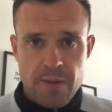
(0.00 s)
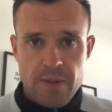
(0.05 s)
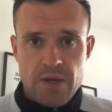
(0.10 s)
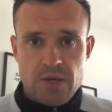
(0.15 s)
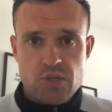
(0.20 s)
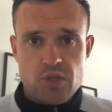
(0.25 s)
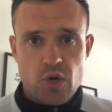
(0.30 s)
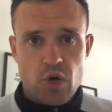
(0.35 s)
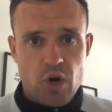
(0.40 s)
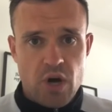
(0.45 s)

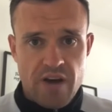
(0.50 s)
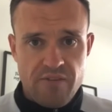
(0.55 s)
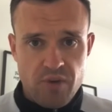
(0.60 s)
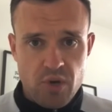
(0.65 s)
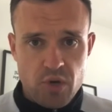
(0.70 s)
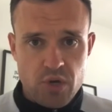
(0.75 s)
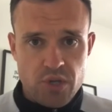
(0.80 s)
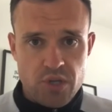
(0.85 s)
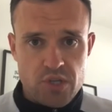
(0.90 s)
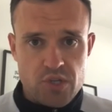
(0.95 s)
So have a
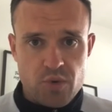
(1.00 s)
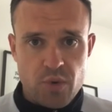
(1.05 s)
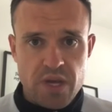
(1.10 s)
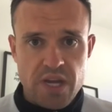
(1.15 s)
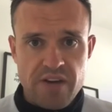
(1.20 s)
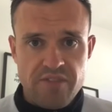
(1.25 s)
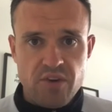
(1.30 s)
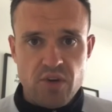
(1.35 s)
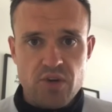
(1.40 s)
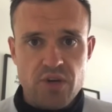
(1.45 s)
look at the tweet,
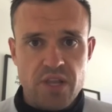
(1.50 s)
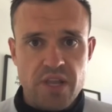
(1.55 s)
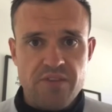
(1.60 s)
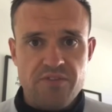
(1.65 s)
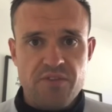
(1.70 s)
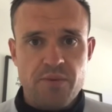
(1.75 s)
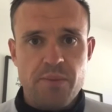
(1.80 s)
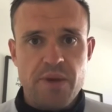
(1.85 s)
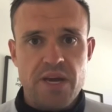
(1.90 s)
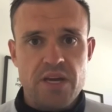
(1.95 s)
have a look at the
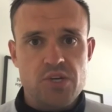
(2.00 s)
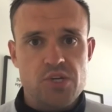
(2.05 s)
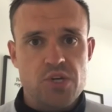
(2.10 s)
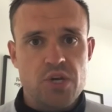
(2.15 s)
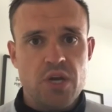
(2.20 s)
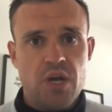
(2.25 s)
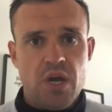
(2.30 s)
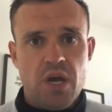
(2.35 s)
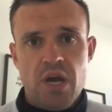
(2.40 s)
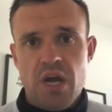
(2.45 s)

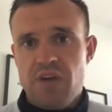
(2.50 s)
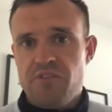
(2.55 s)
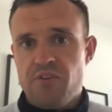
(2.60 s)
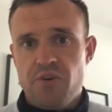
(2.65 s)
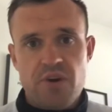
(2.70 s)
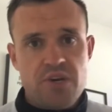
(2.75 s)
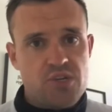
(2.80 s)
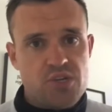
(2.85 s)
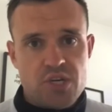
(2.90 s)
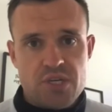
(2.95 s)
information. If you're
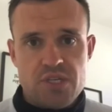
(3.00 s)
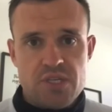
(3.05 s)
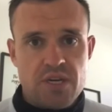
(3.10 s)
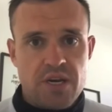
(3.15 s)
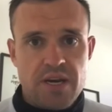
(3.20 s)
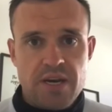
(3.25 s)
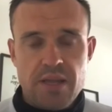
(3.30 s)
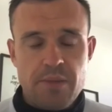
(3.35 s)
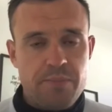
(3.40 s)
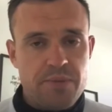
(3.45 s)
interested in
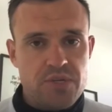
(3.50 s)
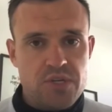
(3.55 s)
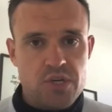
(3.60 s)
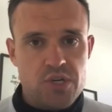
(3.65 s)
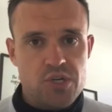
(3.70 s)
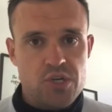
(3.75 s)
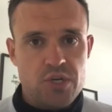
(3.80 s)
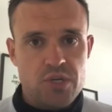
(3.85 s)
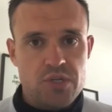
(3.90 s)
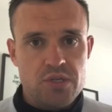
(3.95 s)
any of the
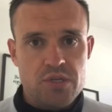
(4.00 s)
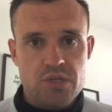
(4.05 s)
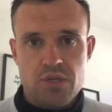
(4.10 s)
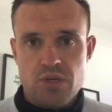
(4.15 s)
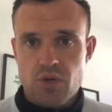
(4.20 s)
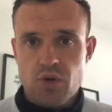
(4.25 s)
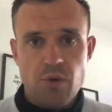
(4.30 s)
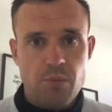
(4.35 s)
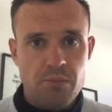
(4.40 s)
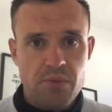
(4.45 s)
positions, there's a
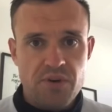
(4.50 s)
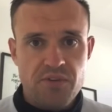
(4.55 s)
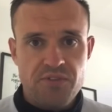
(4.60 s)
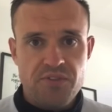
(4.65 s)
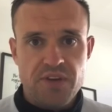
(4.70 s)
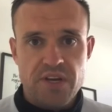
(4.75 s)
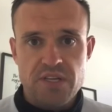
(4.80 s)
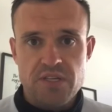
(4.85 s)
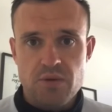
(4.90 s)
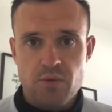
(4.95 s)
number of
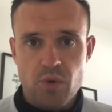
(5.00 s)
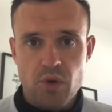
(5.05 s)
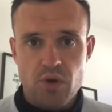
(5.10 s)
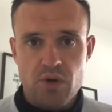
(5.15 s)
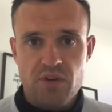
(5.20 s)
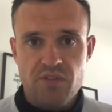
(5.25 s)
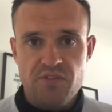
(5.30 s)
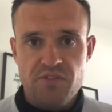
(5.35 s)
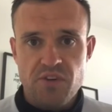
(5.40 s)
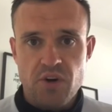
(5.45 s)
things that we're
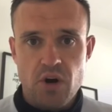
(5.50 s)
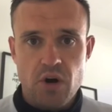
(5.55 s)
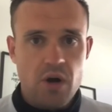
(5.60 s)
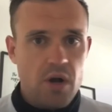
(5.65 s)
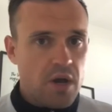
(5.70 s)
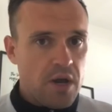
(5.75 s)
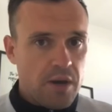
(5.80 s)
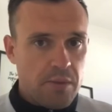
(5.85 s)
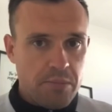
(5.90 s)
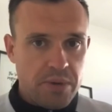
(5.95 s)
looking for.
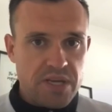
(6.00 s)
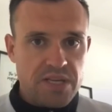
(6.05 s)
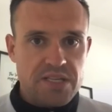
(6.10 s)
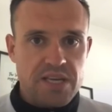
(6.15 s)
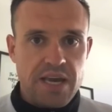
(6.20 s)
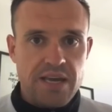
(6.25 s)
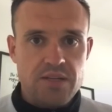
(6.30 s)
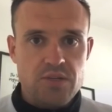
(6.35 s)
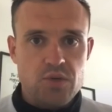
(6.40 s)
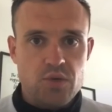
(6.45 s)
Please
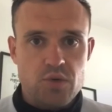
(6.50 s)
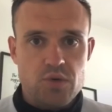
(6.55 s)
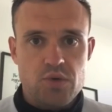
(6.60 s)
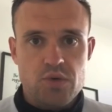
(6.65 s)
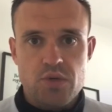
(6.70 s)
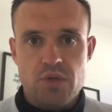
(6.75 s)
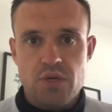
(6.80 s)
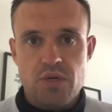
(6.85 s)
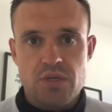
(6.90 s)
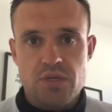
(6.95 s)
get in touch
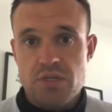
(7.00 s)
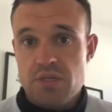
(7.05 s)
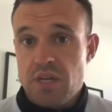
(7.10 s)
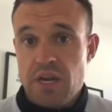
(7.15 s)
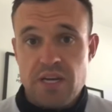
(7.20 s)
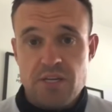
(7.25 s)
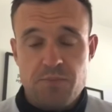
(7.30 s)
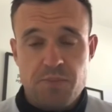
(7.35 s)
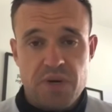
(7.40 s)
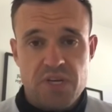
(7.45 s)
with us as an
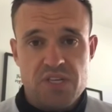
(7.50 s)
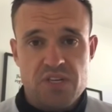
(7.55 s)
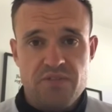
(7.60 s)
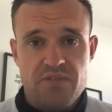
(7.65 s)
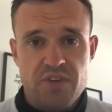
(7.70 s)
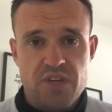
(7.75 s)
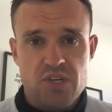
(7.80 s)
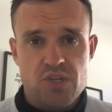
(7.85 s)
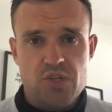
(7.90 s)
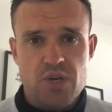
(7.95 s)
expression of
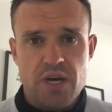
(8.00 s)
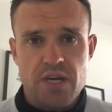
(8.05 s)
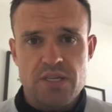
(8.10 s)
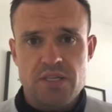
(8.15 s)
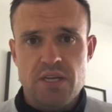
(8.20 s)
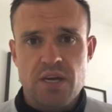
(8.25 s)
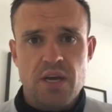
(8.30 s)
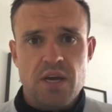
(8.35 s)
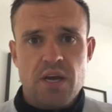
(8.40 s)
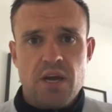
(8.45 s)
interest,
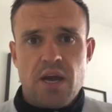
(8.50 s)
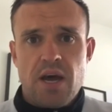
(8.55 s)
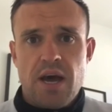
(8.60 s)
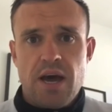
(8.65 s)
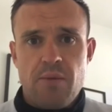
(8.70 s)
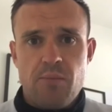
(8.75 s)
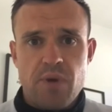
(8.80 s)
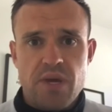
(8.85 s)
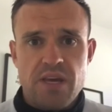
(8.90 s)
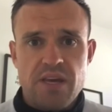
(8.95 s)

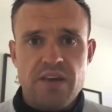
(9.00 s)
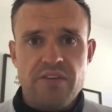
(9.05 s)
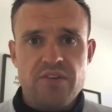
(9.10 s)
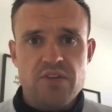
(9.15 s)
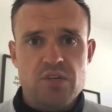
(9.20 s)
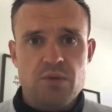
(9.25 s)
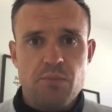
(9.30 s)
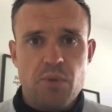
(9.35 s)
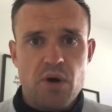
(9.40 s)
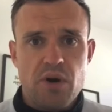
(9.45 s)
and we can give you
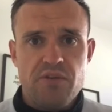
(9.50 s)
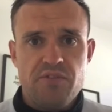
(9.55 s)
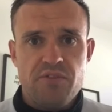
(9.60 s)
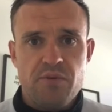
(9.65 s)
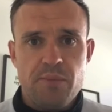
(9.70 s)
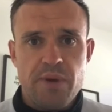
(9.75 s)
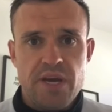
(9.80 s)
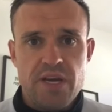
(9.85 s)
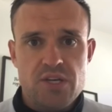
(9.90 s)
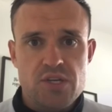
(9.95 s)
some more
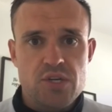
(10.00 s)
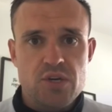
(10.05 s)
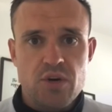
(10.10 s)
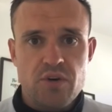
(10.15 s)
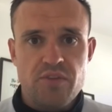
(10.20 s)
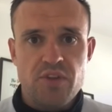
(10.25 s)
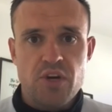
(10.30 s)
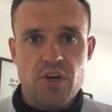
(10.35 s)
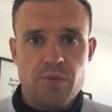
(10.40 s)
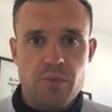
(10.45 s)
information
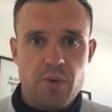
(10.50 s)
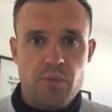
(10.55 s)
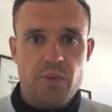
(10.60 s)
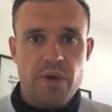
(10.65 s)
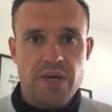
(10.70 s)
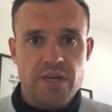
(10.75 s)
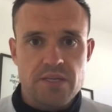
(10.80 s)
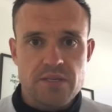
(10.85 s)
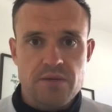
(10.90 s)
over the coming weeks.